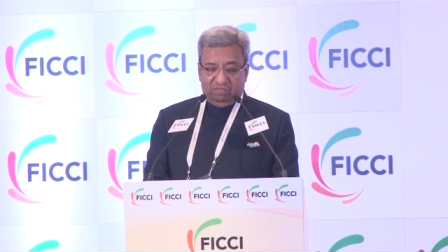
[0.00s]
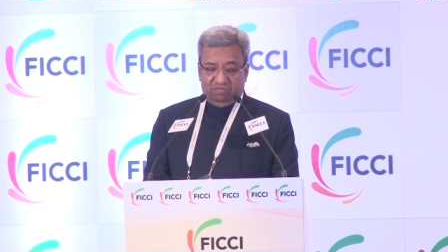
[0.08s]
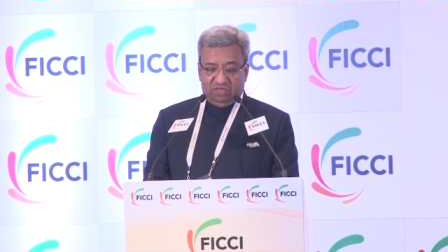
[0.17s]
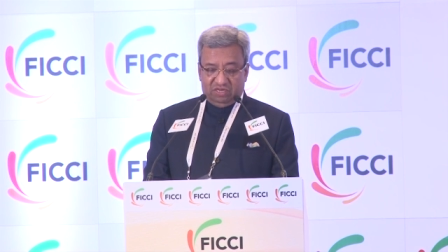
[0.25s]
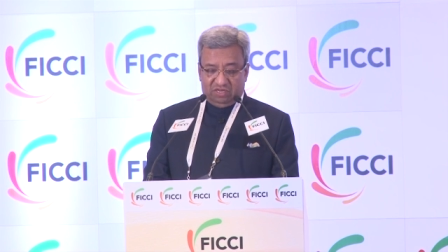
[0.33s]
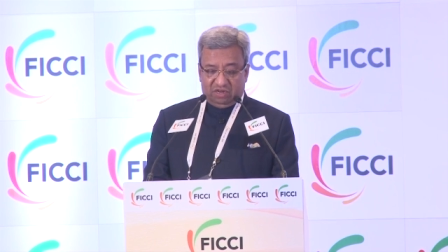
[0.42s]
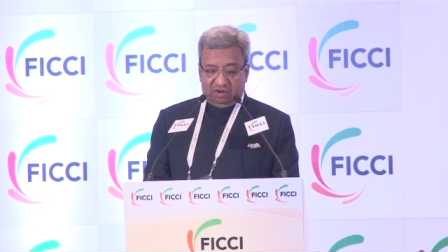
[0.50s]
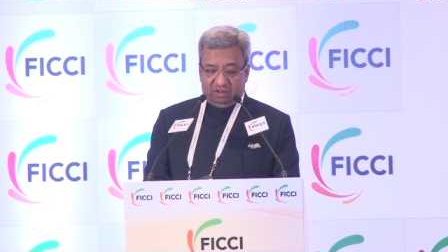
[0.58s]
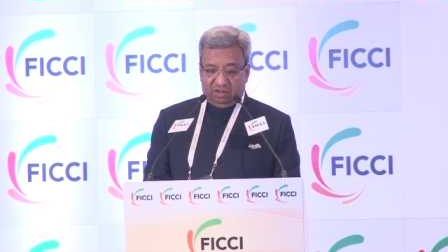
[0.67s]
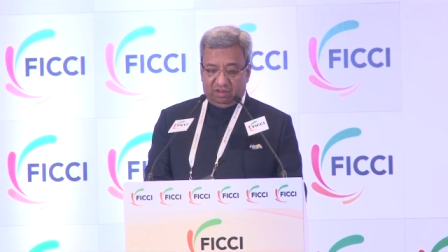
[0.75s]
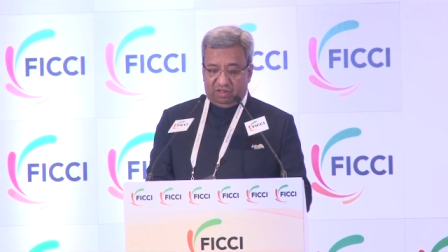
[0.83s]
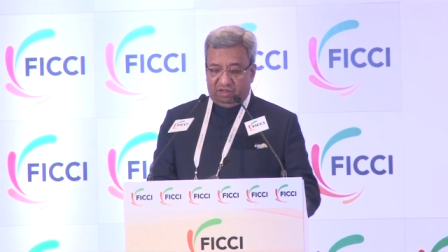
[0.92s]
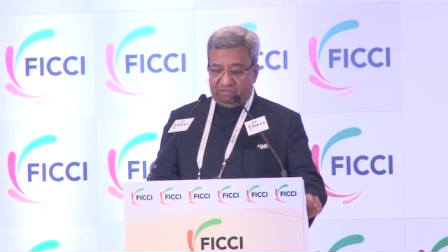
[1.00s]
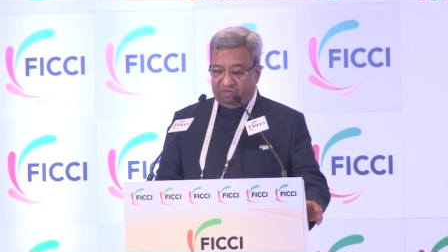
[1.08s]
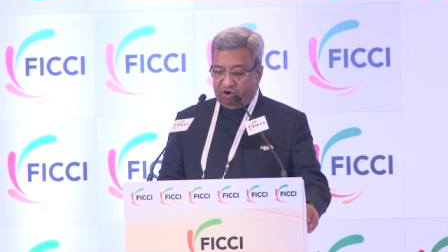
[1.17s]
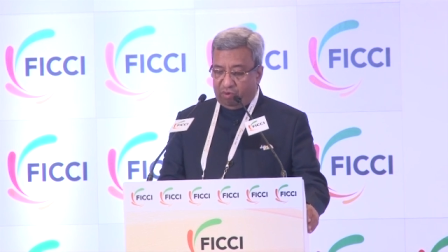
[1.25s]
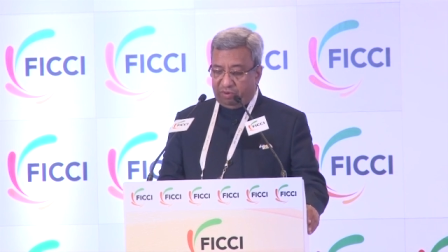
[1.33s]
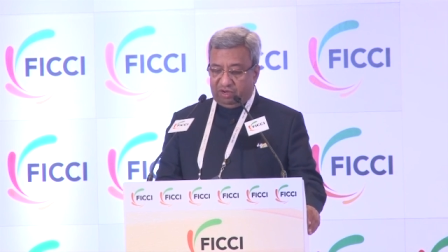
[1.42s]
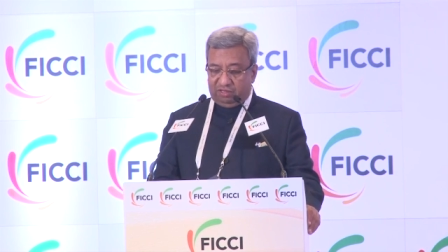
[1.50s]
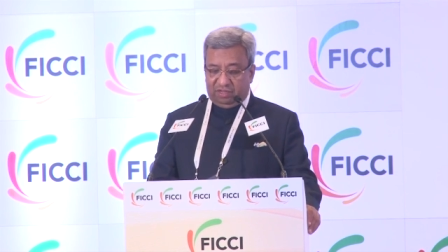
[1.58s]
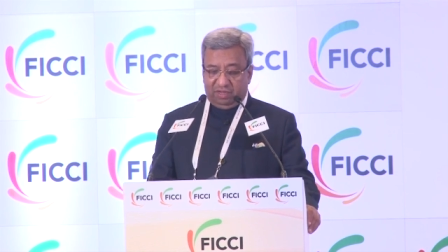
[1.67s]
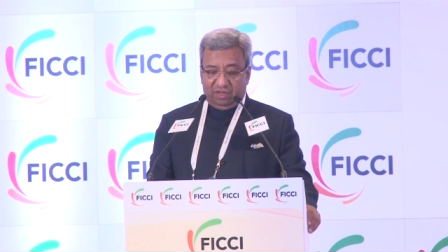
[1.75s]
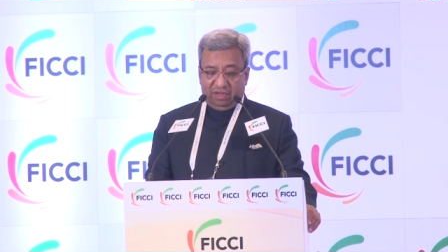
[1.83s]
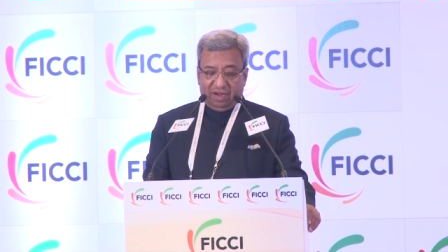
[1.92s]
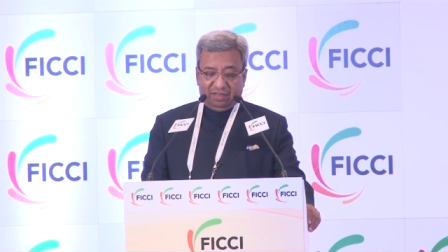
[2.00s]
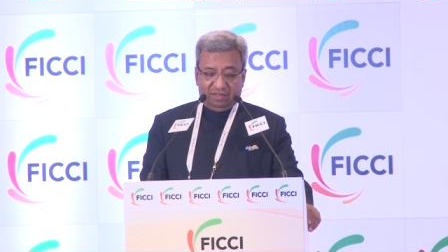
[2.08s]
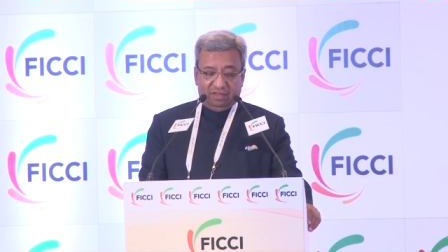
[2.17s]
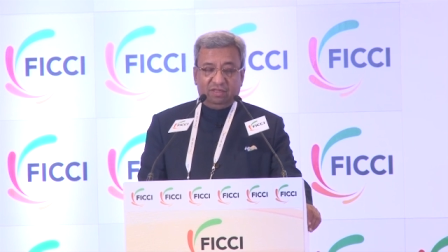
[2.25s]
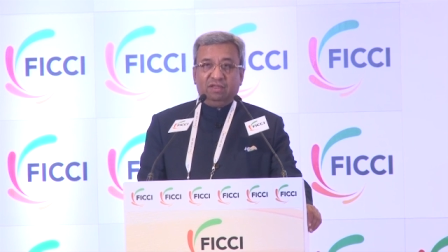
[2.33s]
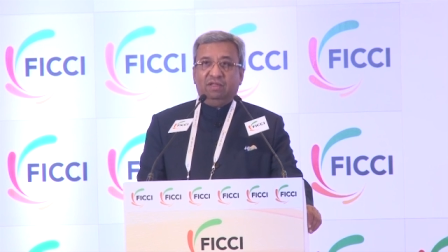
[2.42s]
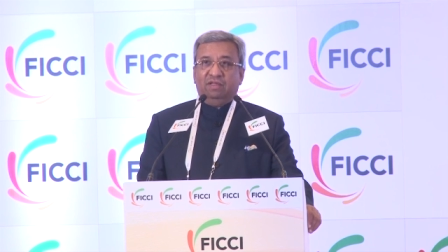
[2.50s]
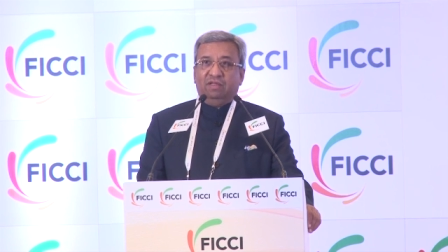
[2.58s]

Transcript: which is a phenomenal thing, and I think